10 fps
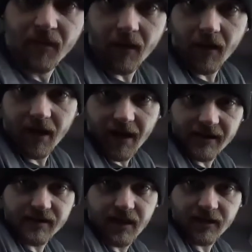All right,
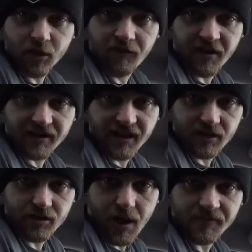guys, I totally forgot to take
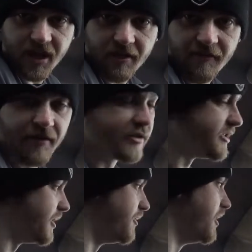the straps off,
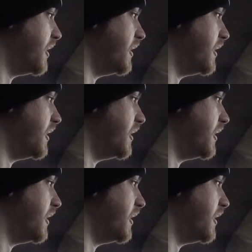so